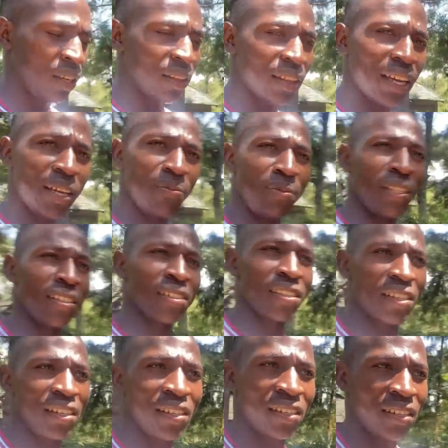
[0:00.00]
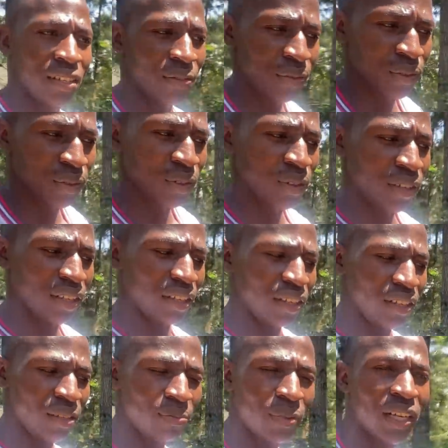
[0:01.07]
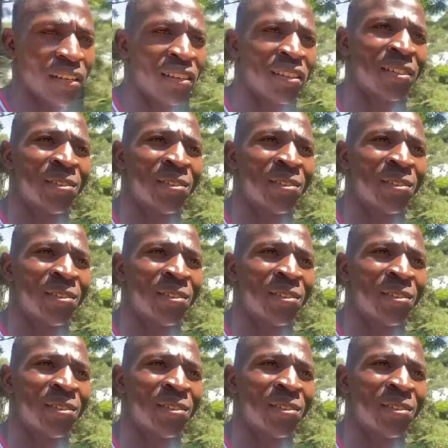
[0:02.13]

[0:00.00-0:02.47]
That being said, if you know anybody